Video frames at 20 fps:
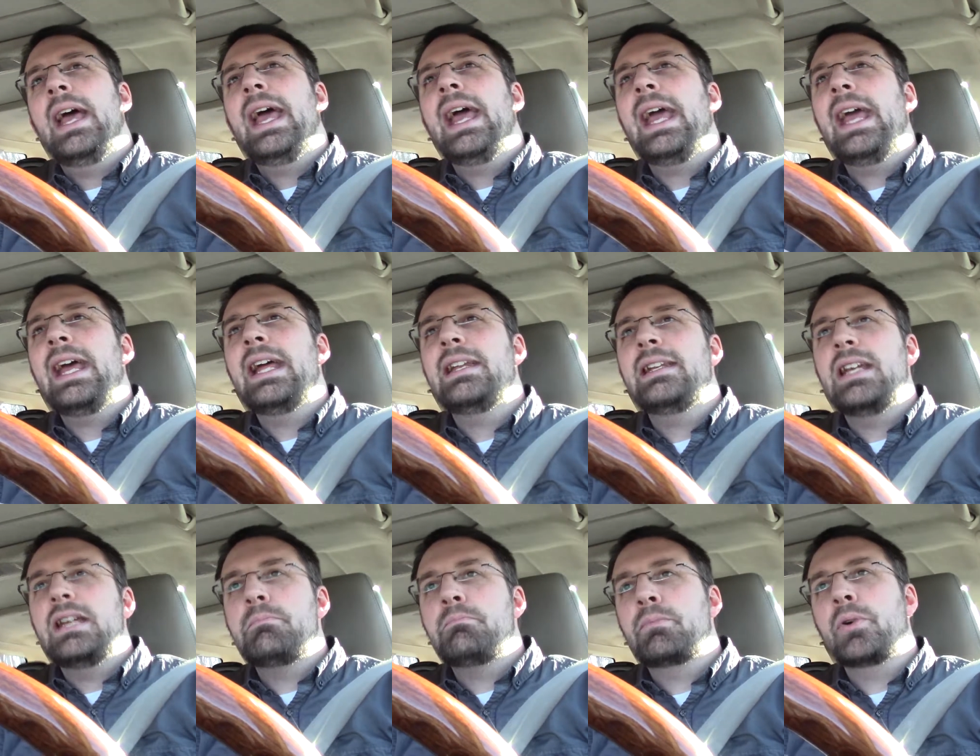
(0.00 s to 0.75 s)

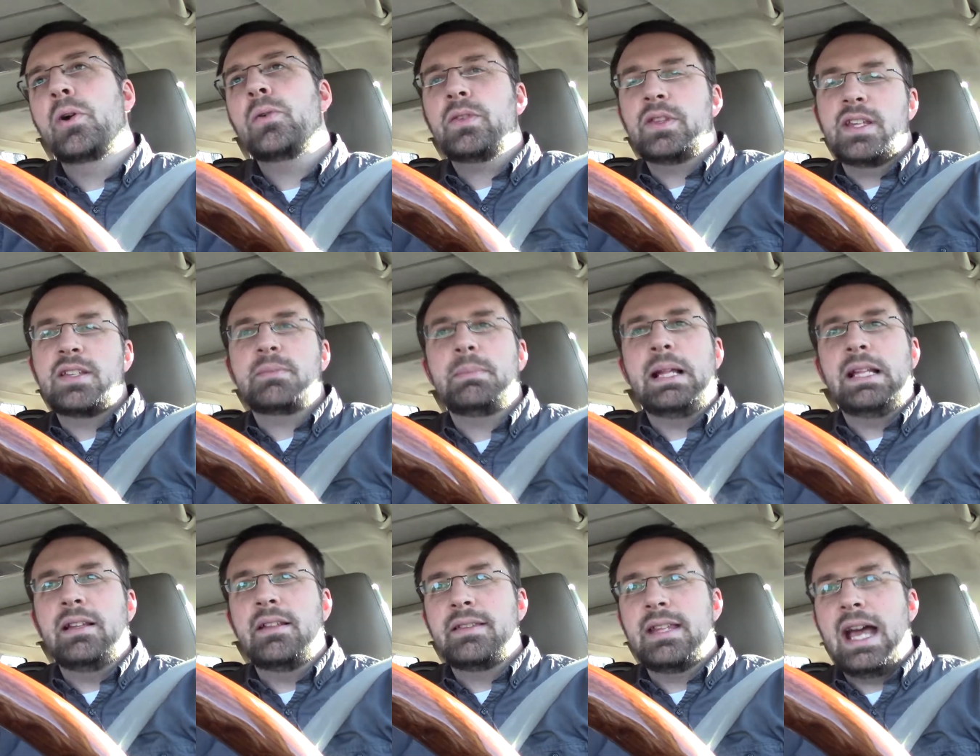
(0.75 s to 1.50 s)
and it broke the
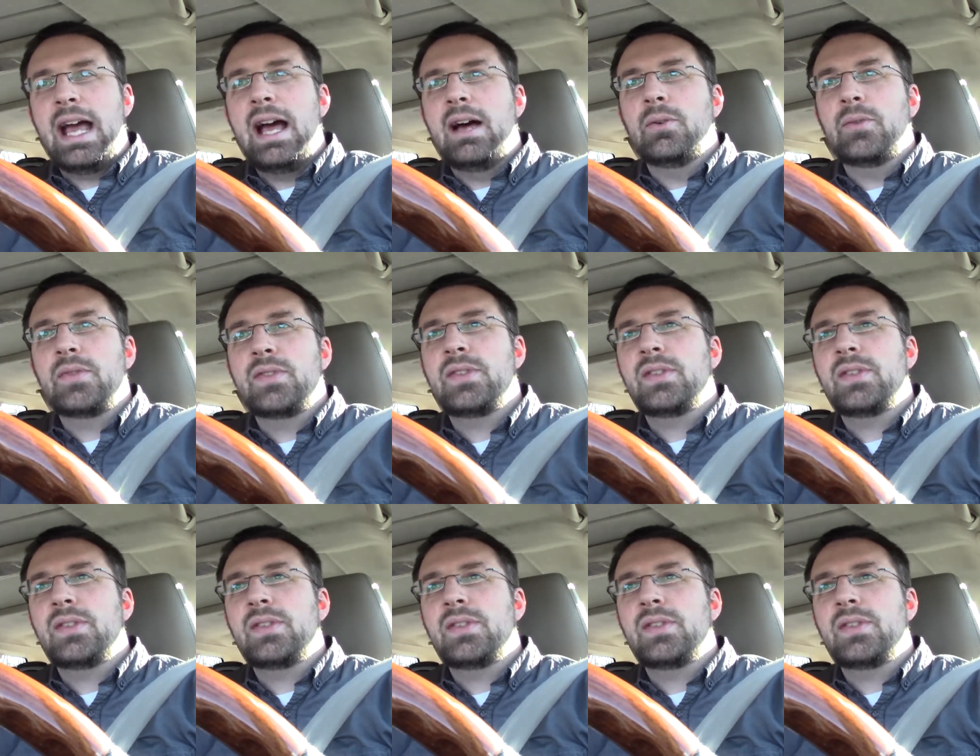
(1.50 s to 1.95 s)
spell on the house.